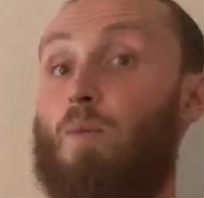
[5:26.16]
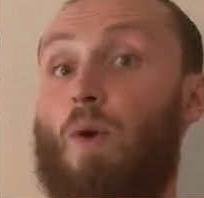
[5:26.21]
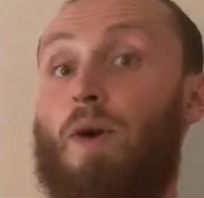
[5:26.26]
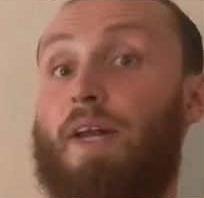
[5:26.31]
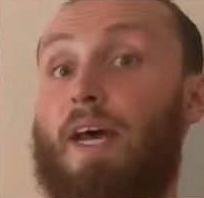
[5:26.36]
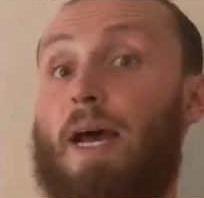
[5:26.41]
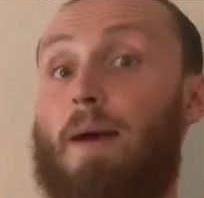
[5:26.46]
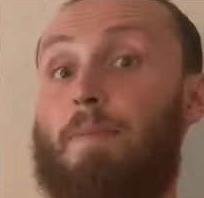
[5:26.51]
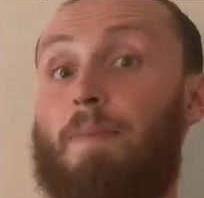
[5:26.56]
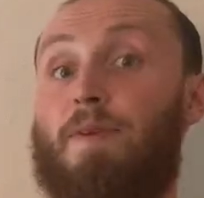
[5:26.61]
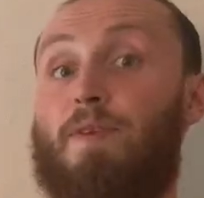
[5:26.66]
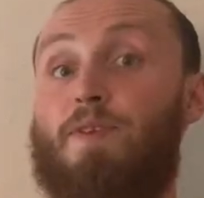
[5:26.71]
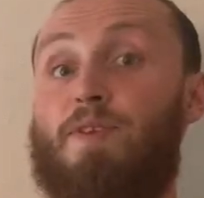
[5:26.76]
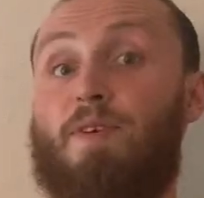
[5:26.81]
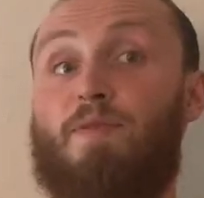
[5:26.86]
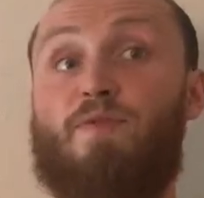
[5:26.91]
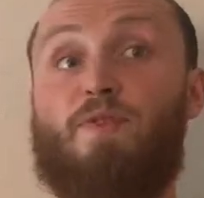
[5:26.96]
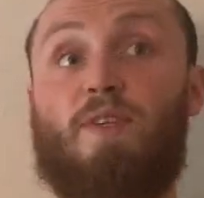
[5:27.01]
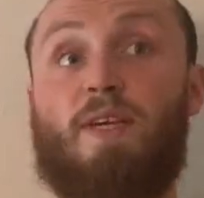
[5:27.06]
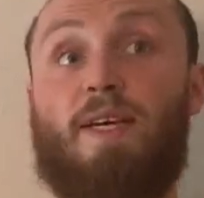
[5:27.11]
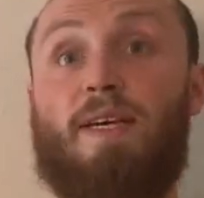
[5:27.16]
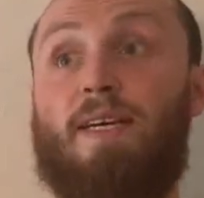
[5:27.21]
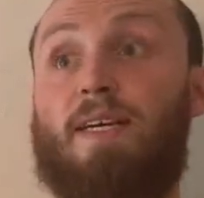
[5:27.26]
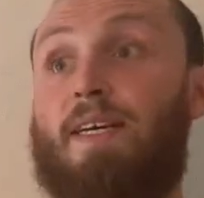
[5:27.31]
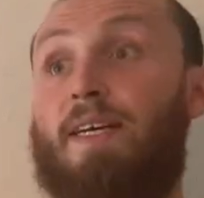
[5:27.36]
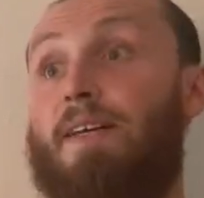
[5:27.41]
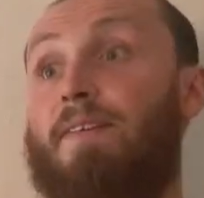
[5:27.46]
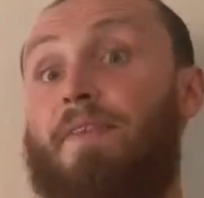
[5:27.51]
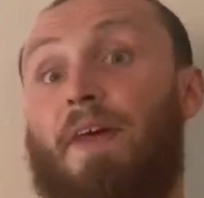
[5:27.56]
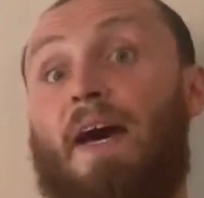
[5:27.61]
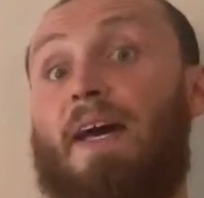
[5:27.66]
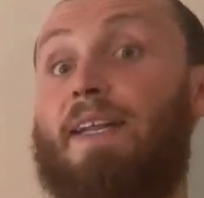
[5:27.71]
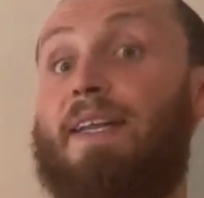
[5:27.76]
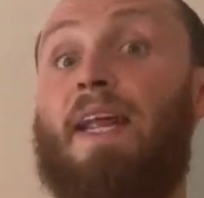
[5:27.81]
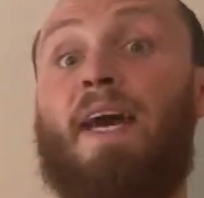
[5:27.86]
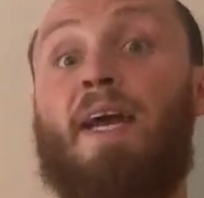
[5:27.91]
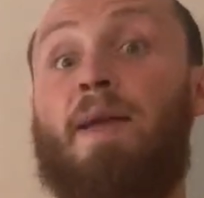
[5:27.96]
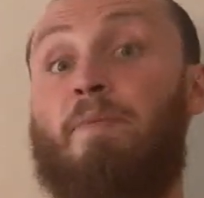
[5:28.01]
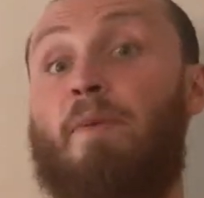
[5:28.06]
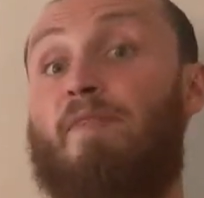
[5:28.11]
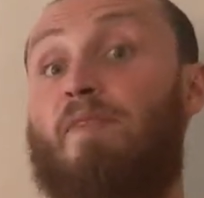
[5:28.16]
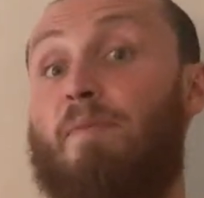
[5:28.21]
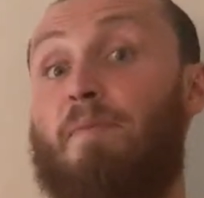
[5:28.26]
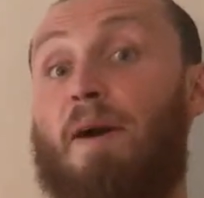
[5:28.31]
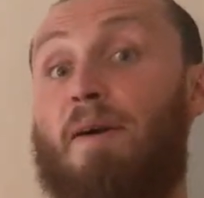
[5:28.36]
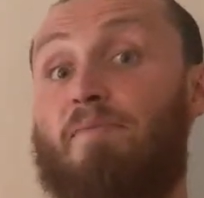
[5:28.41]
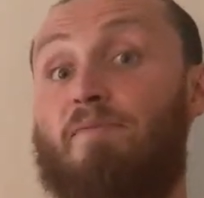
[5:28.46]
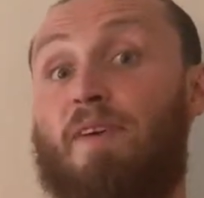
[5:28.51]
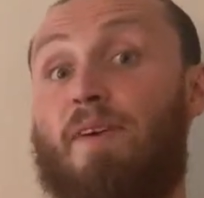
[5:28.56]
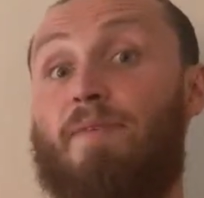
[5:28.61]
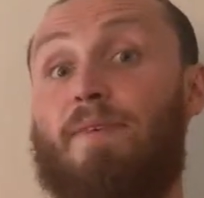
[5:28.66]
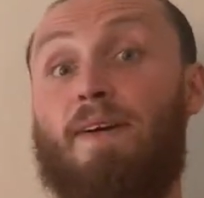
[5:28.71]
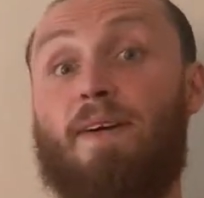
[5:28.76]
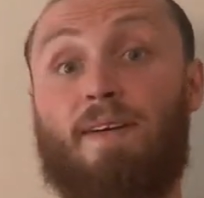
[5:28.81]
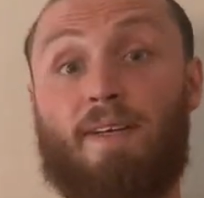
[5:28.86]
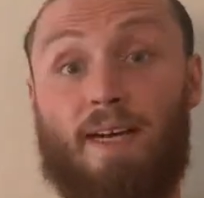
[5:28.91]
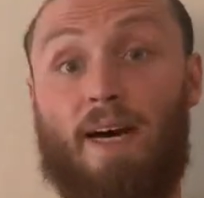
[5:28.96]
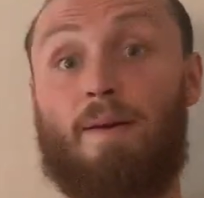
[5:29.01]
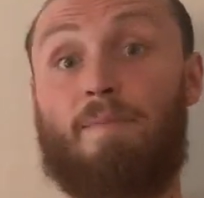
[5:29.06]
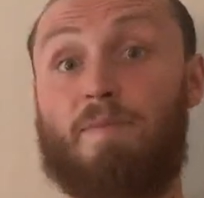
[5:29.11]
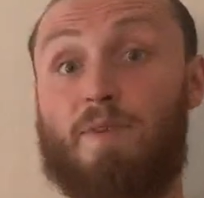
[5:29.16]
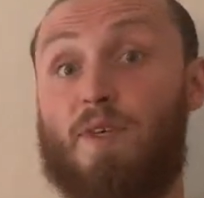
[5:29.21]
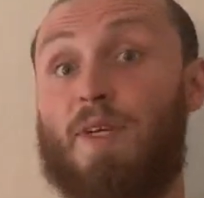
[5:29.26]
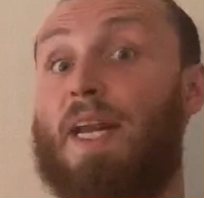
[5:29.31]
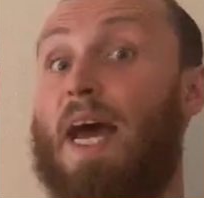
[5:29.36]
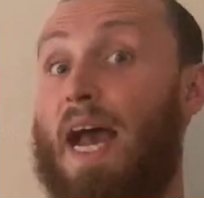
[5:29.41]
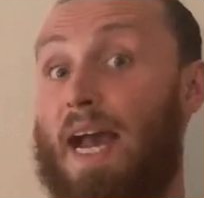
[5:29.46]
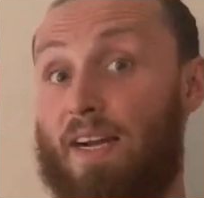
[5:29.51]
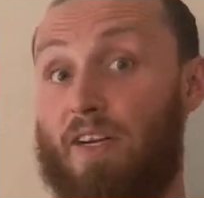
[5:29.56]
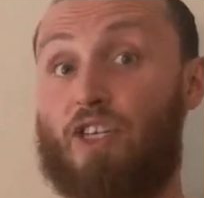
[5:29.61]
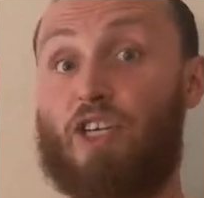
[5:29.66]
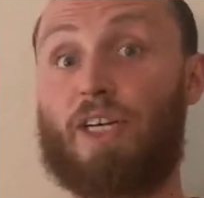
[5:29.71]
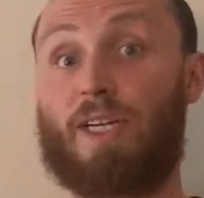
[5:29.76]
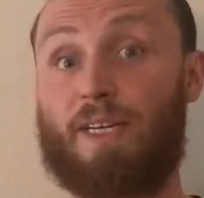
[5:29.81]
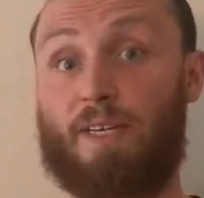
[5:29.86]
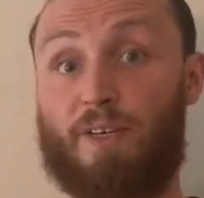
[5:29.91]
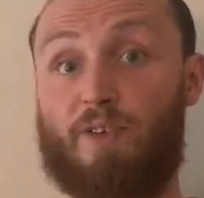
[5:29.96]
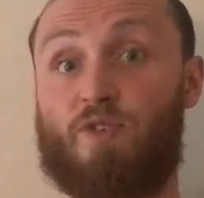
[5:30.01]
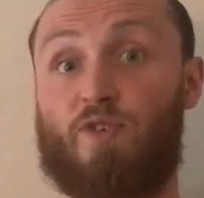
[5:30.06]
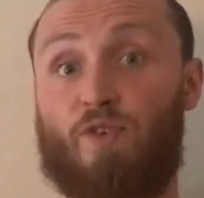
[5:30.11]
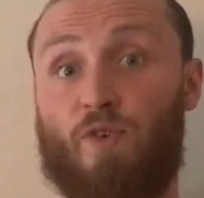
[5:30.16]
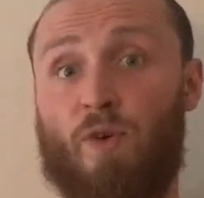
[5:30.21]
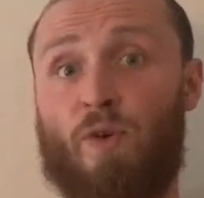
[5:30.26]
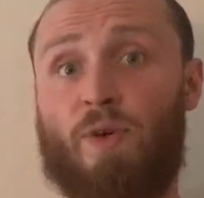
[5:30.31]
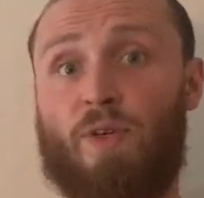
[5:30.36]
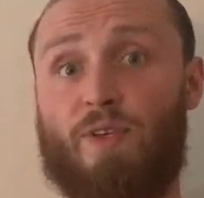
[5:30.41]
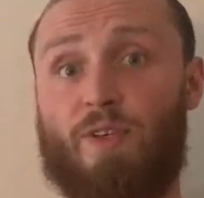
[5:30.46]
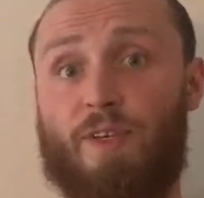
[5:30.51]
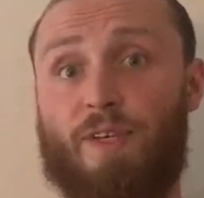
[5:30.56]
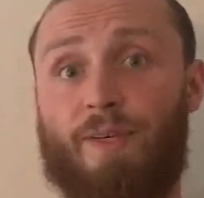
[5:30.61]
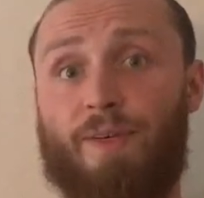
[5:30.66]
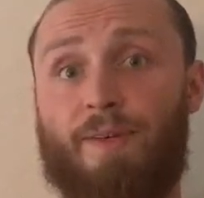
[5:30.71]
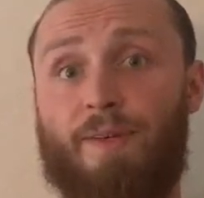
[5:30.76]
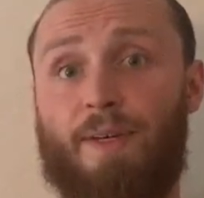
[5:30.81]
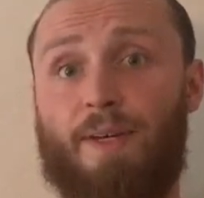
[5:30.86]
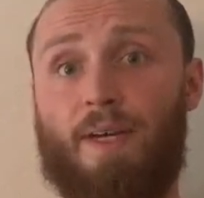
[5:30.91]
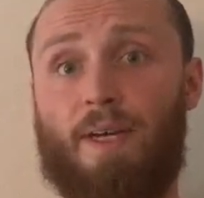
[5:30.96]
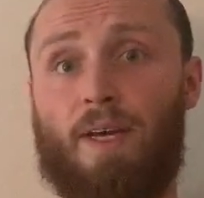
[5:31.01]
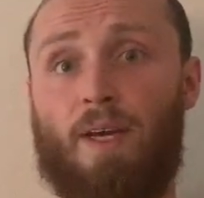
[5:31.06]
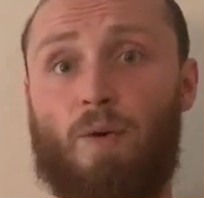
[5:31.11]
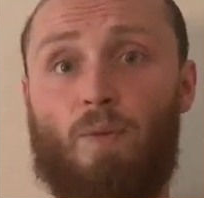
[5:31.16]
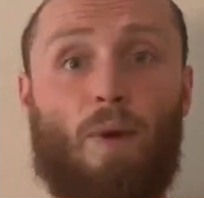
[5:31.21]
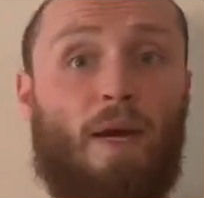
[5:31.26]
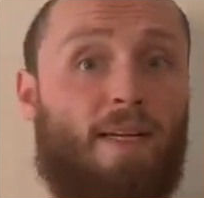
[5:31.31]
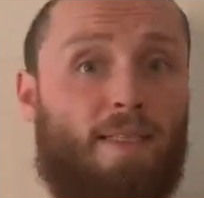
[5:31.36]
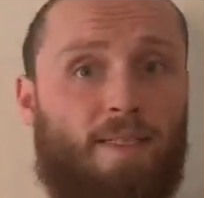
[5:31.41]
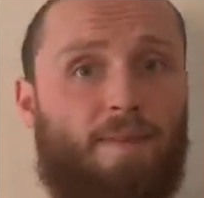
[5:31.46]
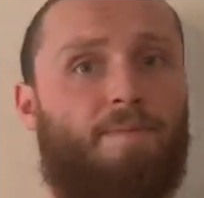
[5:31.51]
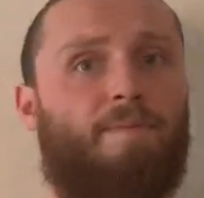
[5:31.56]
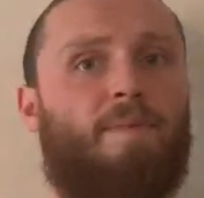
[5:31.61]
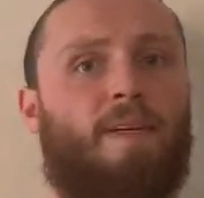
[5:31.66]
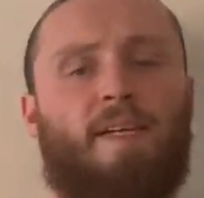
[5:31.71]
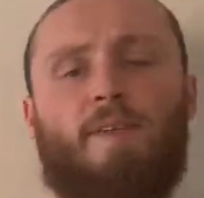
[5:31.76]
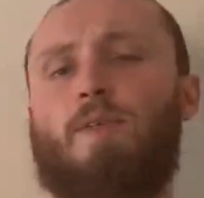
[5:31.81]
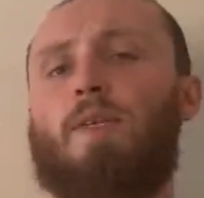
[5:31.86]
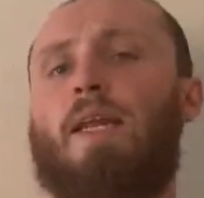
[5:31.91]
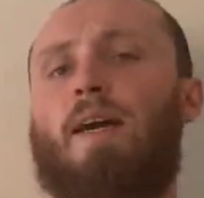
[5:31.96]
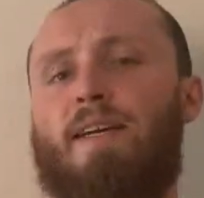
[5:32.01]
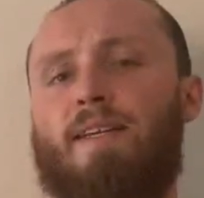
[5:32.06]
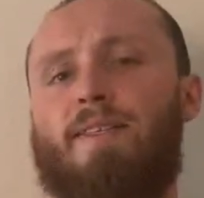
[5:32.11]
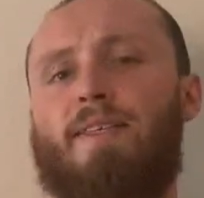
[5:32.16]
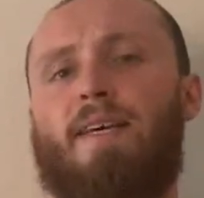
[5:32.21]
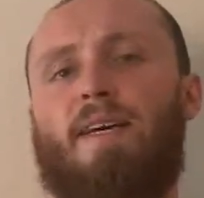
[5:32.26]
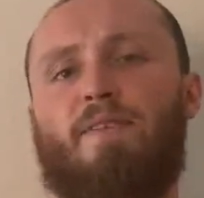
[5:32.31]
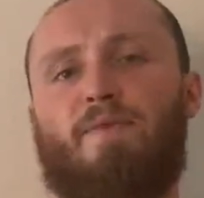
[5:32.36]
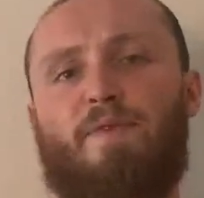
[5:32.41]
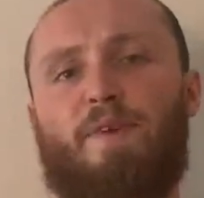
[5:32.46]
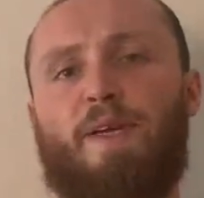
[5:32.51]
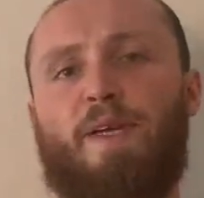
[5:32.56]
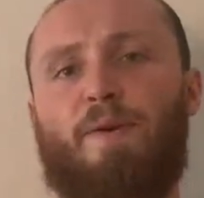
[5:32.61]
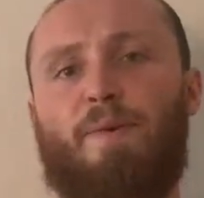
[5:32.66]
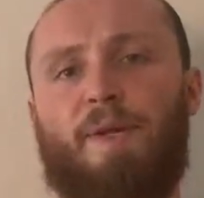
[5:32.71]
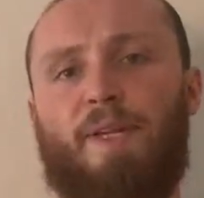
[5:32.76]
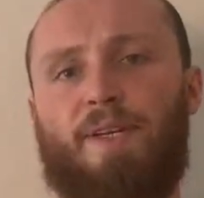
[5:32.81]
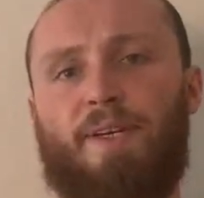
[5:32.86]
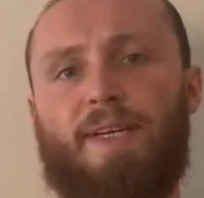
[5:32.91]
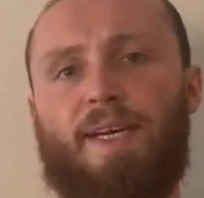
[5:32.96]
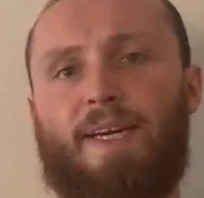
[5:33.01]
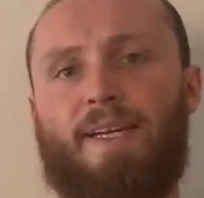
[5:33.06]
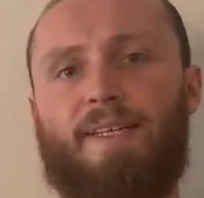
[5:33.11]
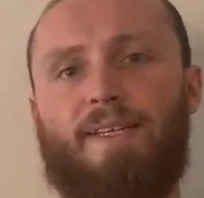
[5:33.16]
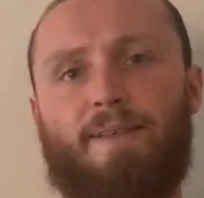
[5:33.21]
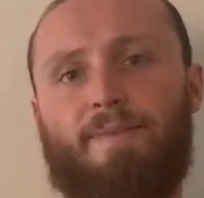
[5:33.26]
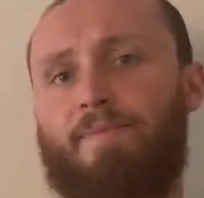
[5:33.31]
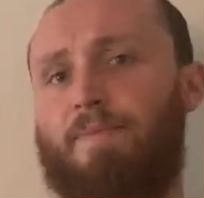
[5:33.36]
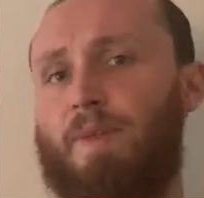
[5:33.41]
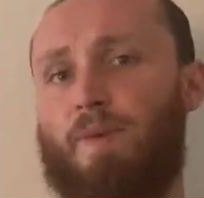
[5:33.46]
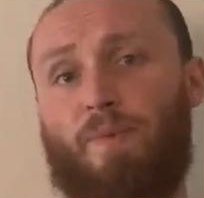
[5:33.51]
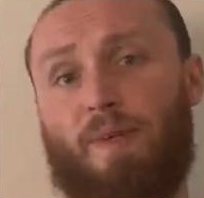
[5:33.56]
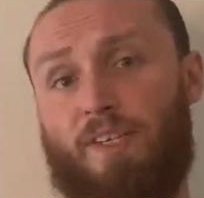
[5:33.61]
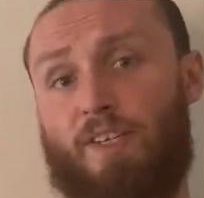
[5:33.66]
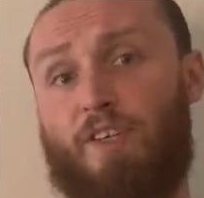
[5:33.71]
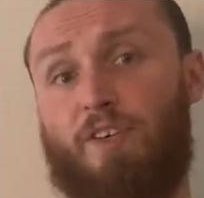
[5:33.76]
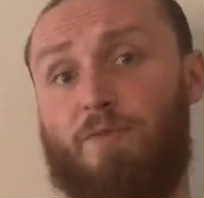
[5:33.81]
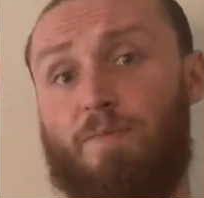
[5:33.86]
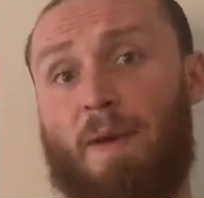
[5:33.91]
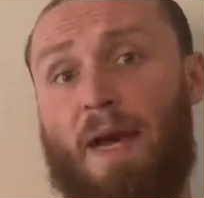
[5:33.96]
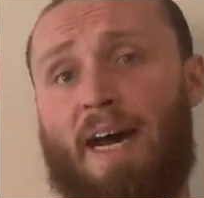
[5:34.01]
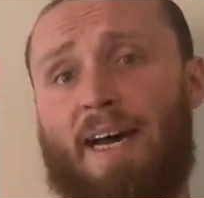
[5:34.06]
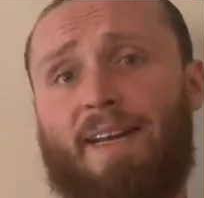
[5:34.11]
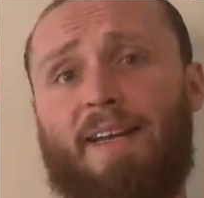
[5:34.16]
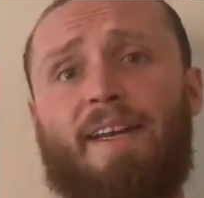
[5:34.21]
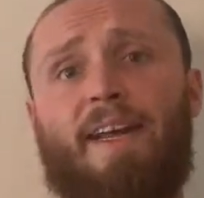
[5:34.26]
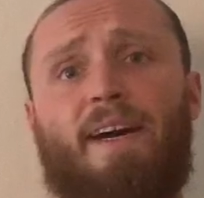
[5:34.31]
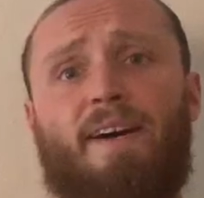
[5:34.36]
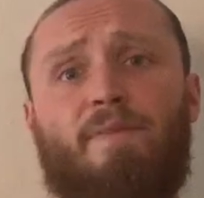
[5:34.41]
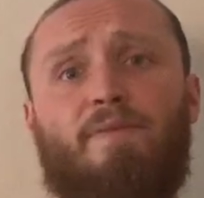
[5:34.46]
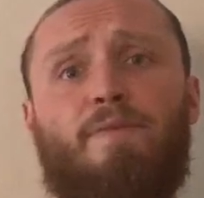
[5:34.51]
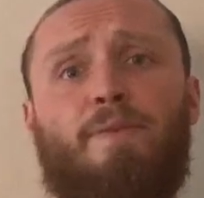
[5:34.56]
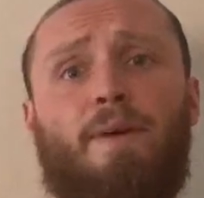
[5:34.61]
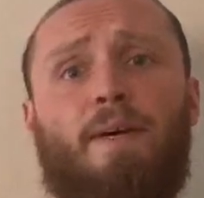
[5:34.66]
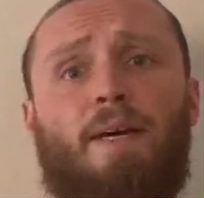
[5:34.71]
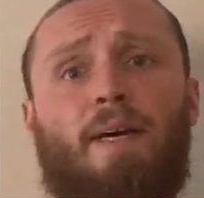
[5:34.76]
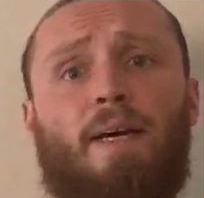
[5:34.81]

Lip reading: what happens if, say, that neighbour from upriver comes and actually destroys you? Well, it's lights out for you and your kingdom, which is bad enough.